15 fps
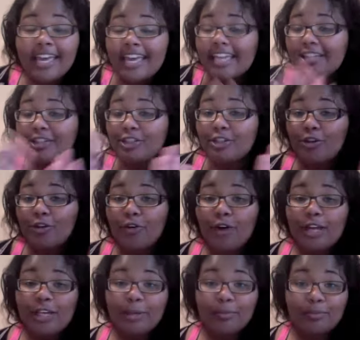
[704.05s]
enjoy
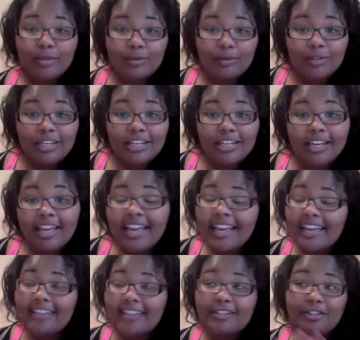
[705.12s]
your beauty,
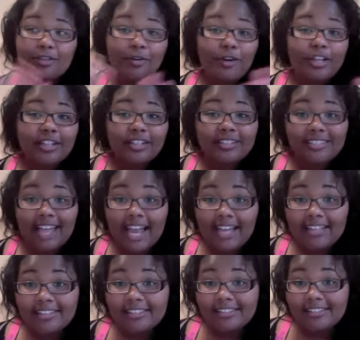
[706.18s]
enjoy your
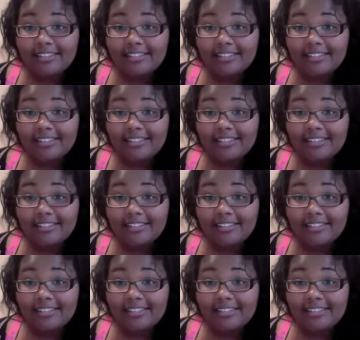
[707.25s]
tight,